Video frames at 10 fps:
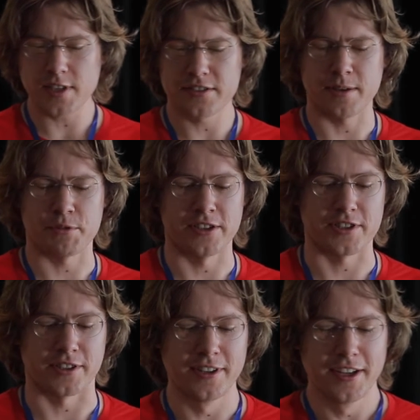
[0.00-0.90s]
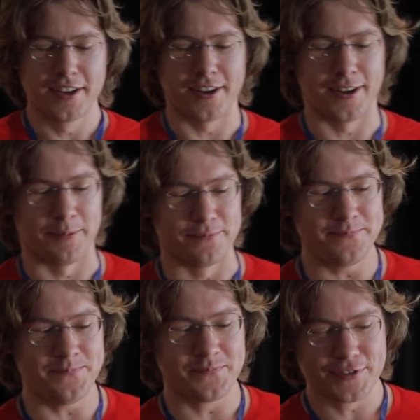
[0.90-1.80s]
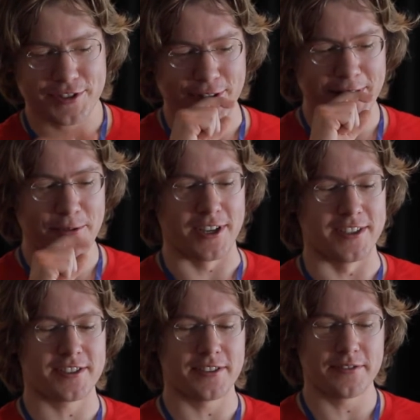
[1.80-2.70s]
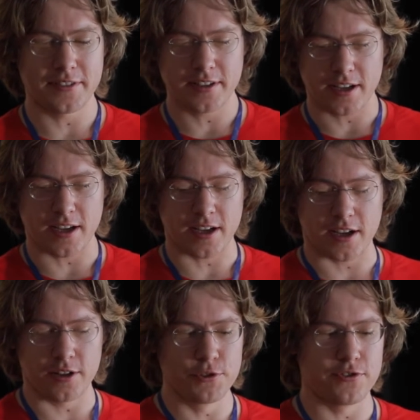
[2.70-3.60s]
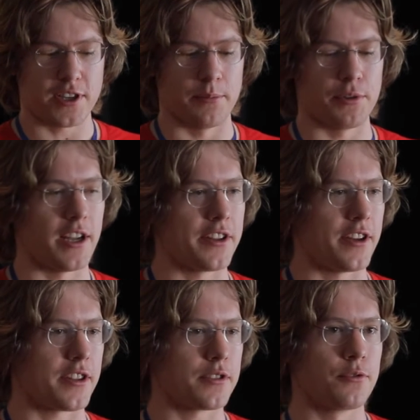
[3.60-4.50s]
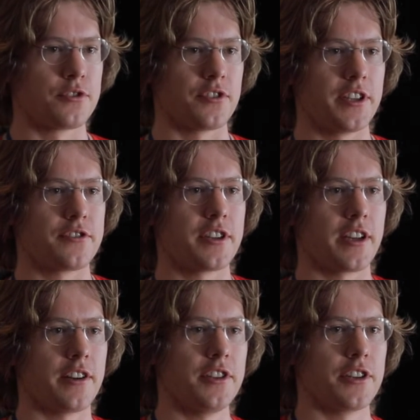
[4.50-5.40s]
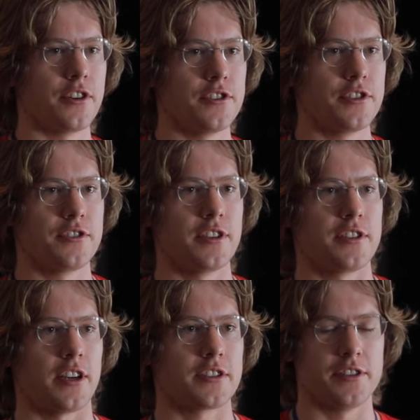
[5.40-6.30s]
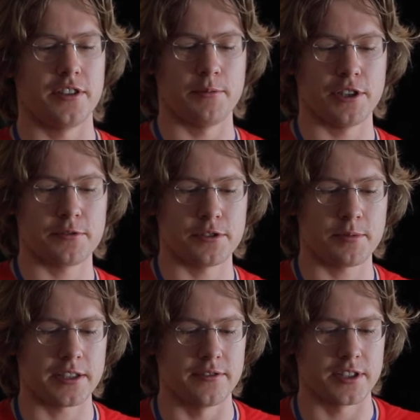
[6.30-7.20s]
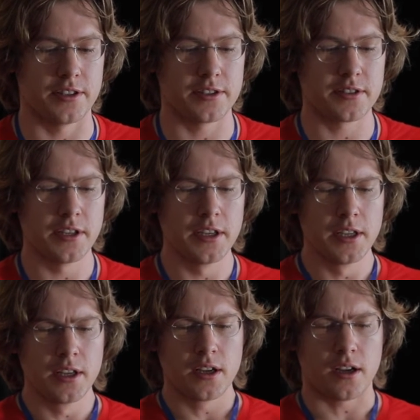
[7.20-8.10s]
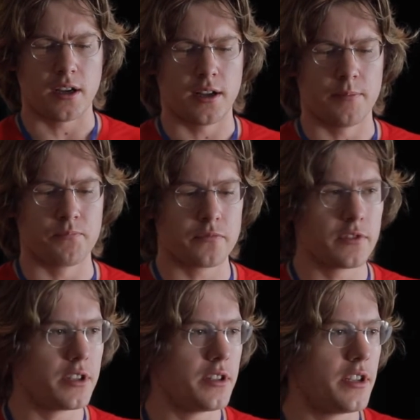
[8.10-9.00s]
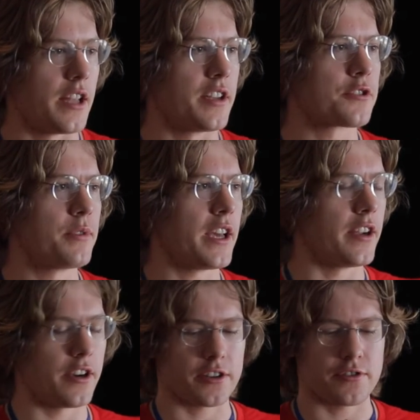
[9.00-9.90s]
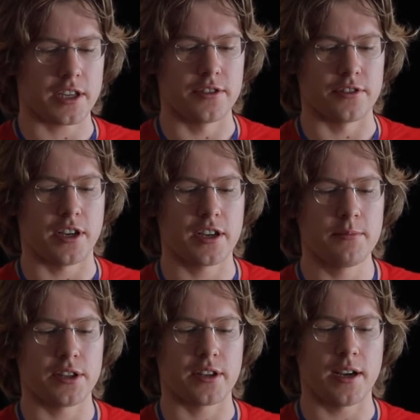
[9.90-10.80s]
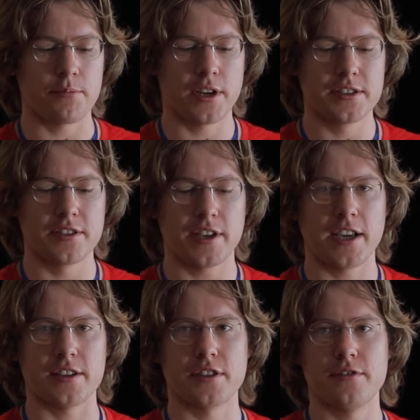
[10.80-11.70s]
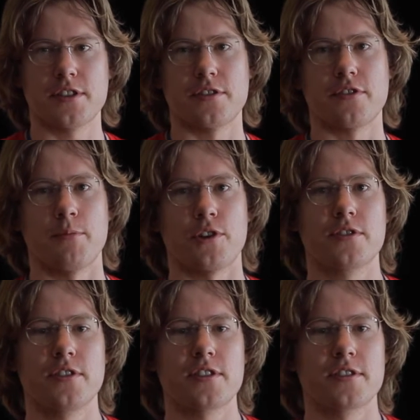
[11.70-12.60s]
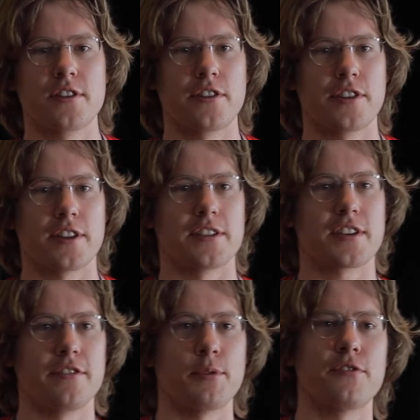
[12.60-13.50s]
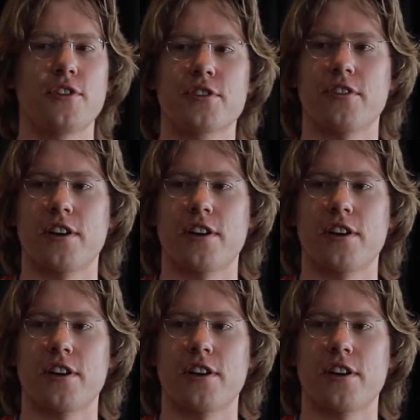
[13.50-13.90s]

except dancing. So anyways, I'll move on, but I thought that was really interesting and I really encourage you to talk to Dylan about his perspectives on this. Next we had Eric Drexler talking about the comprehensive AI services framework. So this is another thing that's kind of been floating